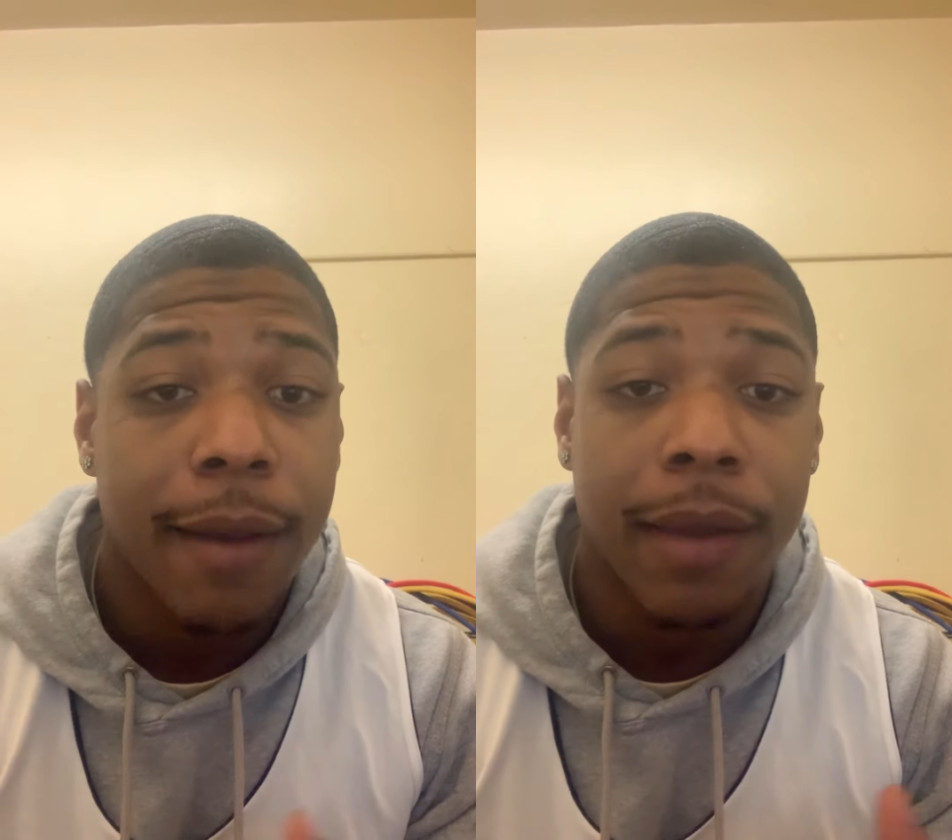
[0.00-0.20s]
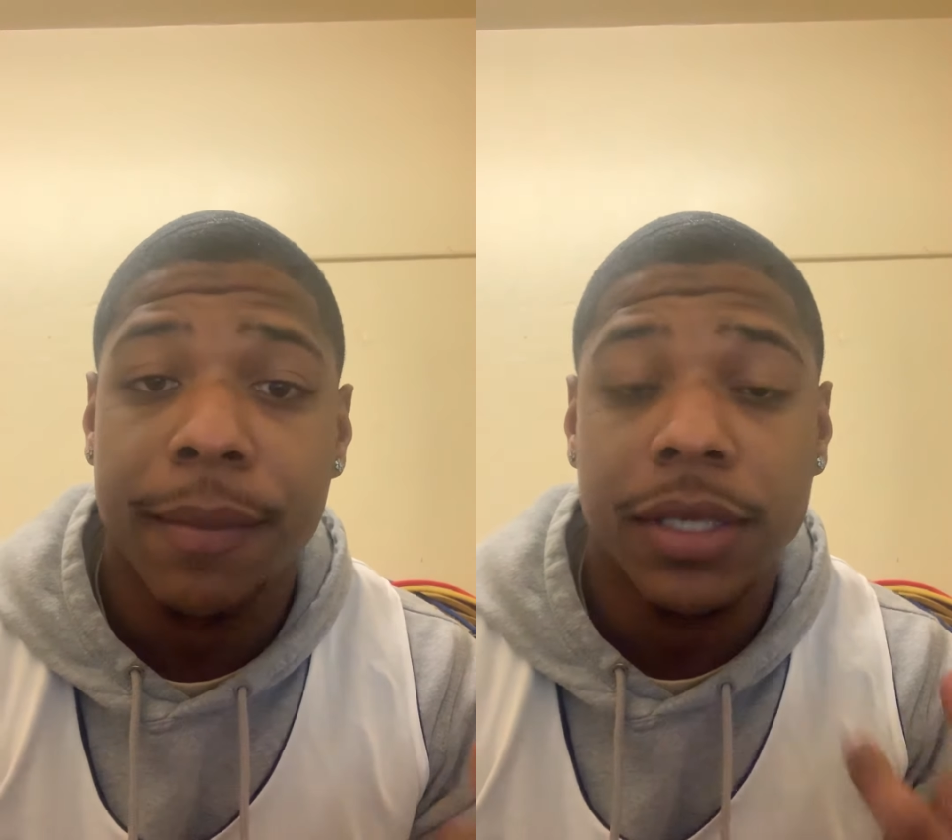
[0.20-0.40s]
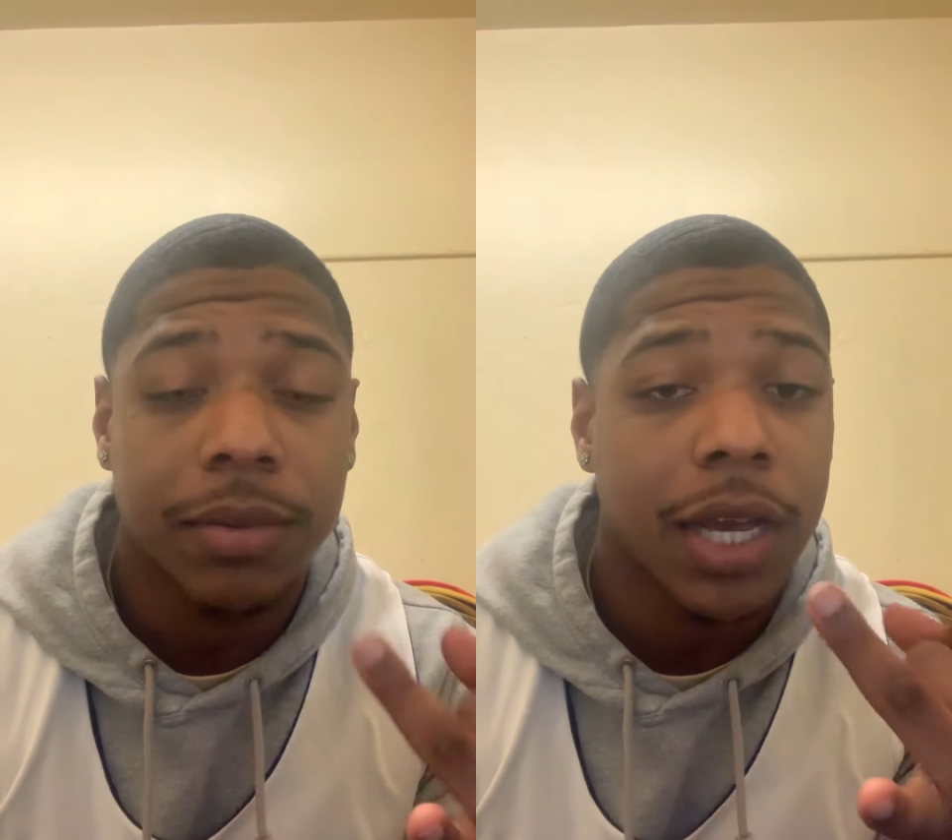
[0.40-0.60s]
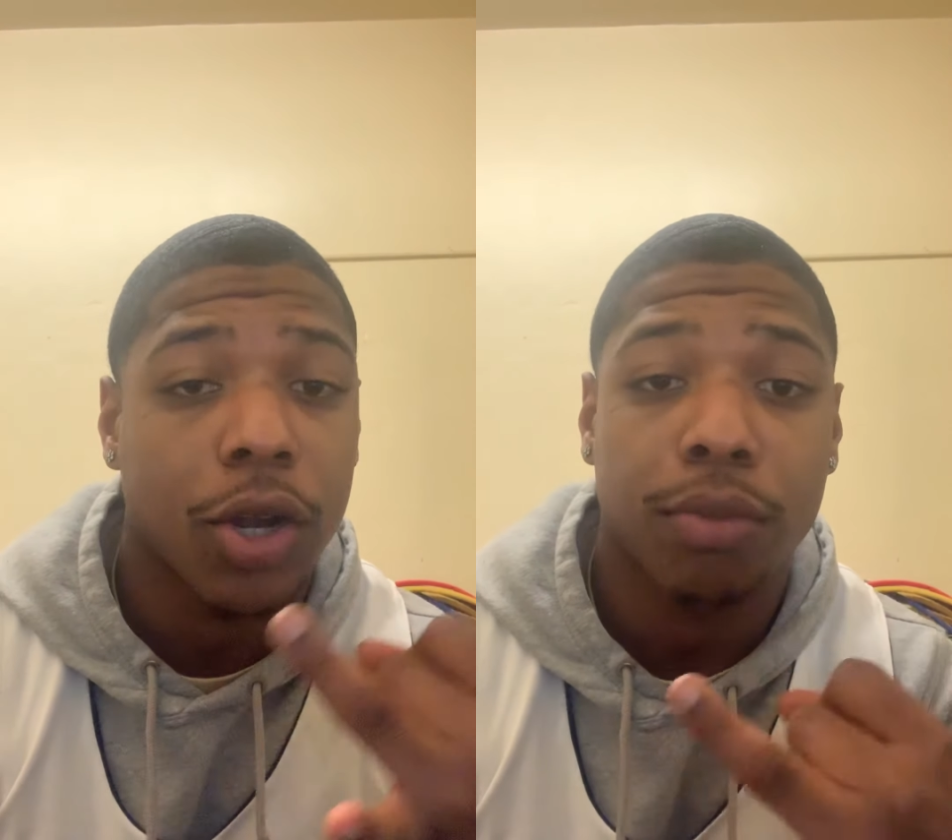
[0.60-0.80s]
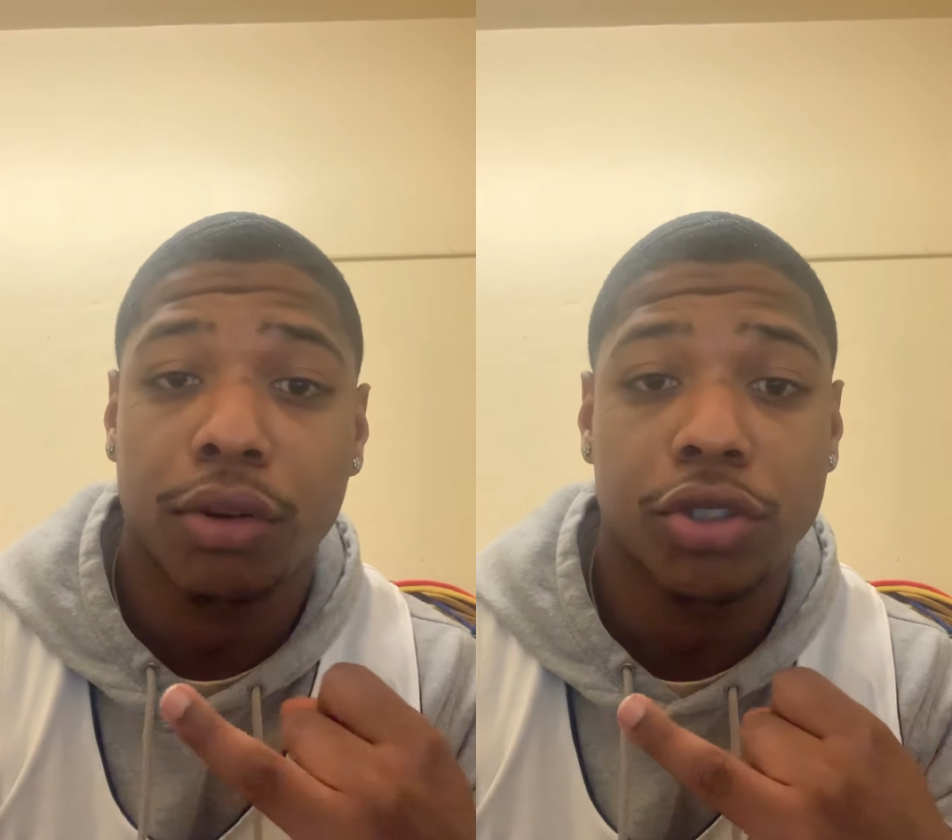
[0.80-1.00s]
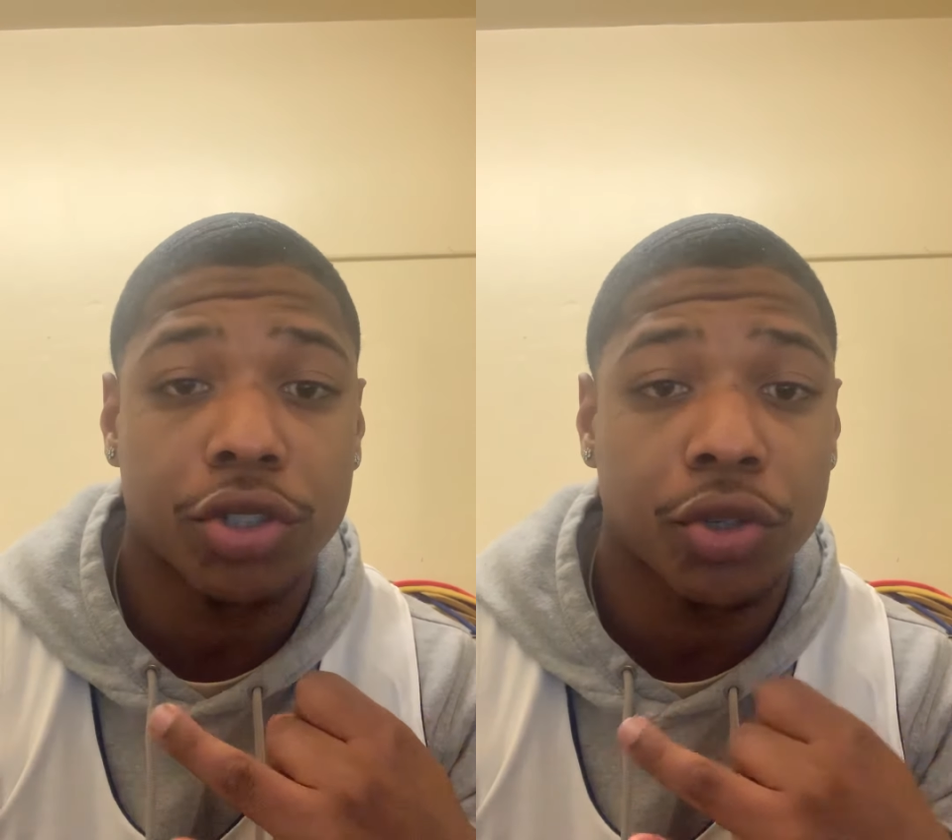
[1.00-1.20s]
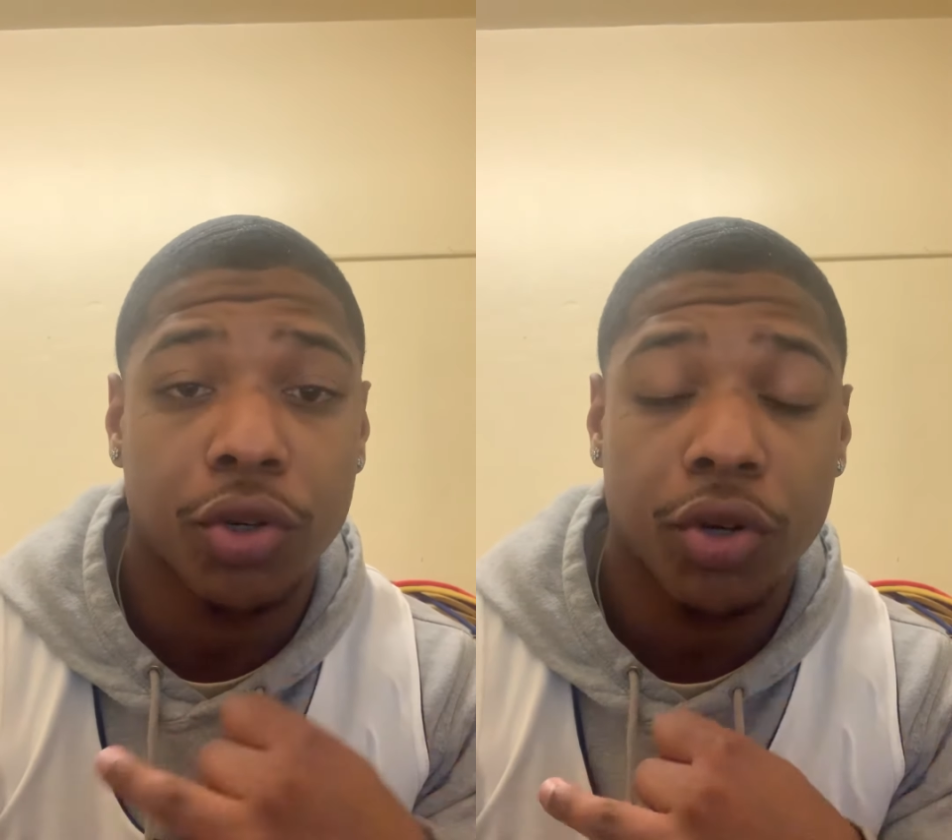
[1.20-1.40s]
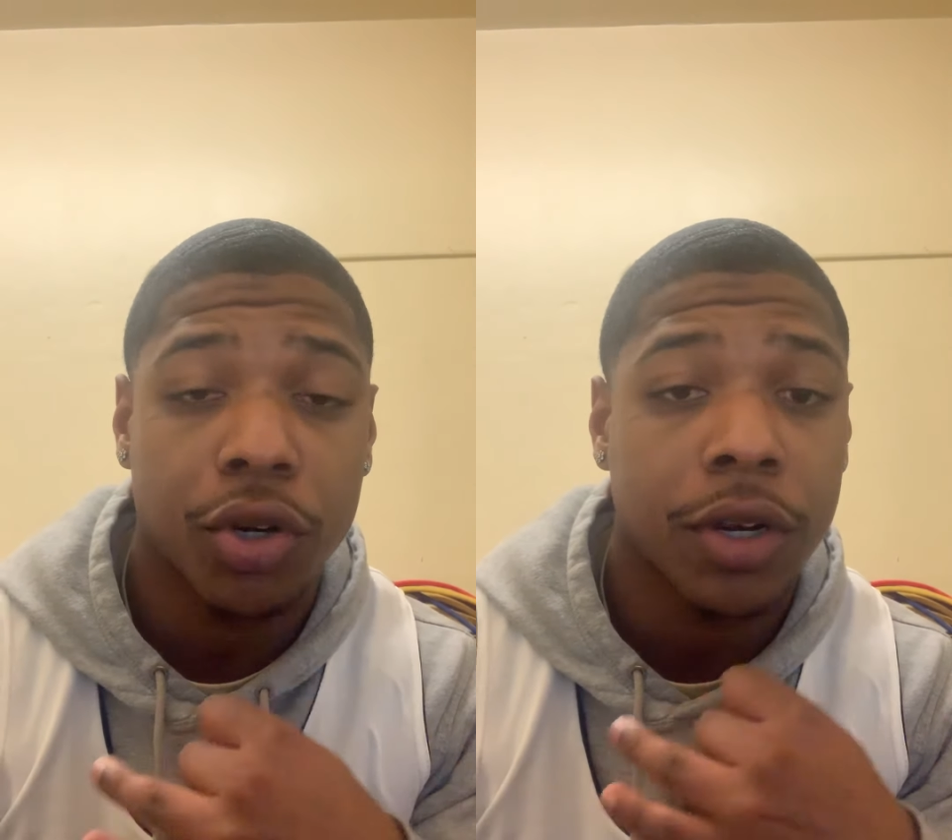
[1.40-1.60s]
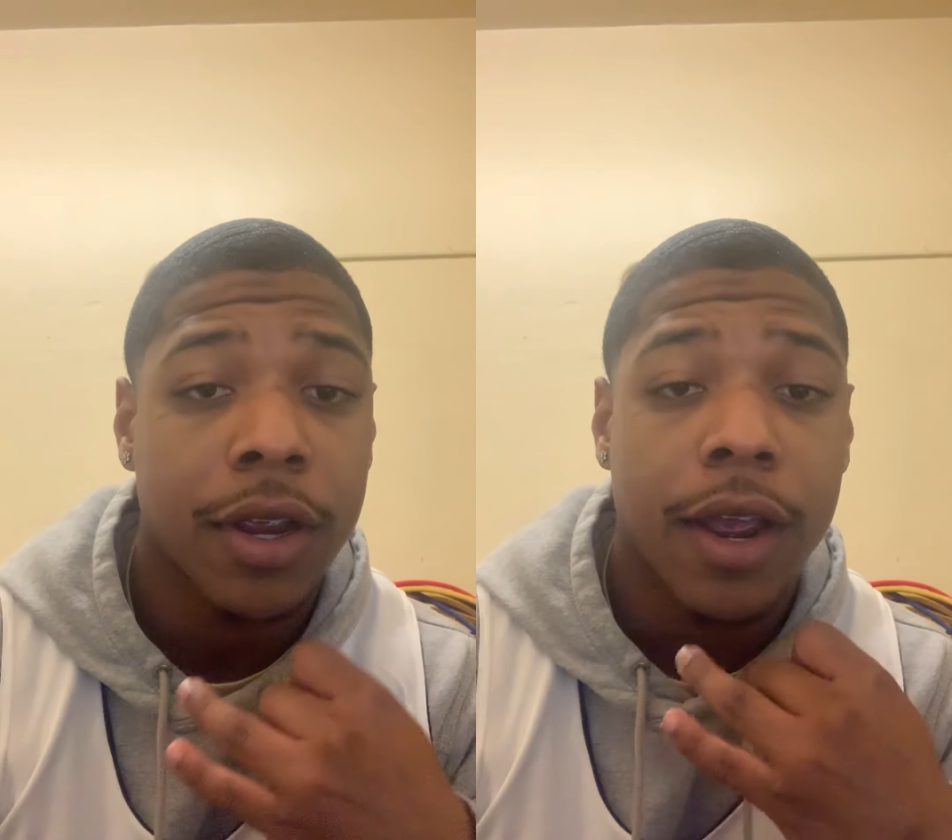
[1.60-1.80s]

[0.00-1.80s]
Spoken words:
maybe some kind of brochure,